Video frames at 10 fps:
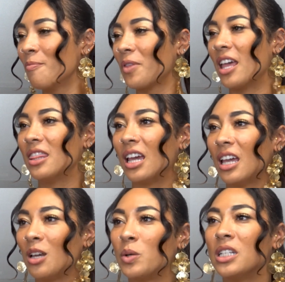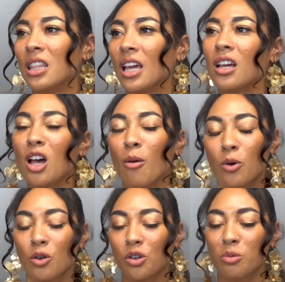And then we did like a
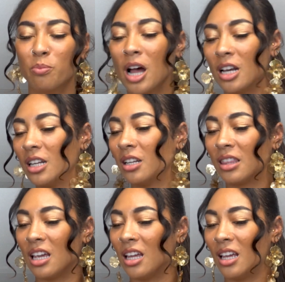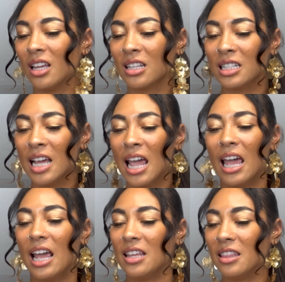couple group bonding things.
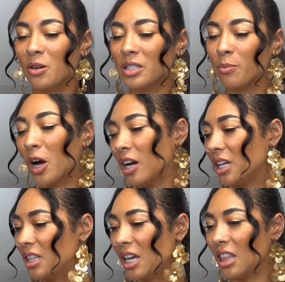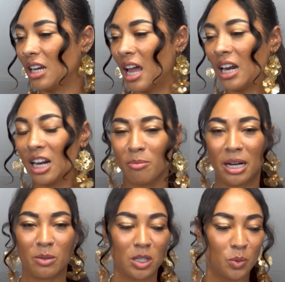And then there was a party at the end of the night, and
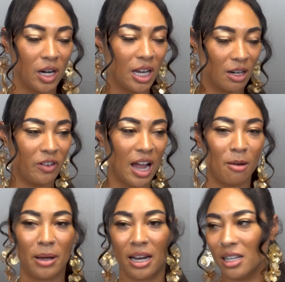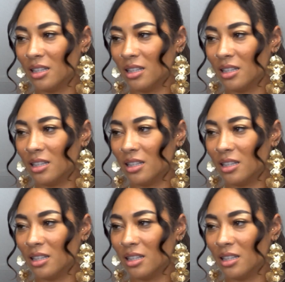everybody was twerking and forgot about it.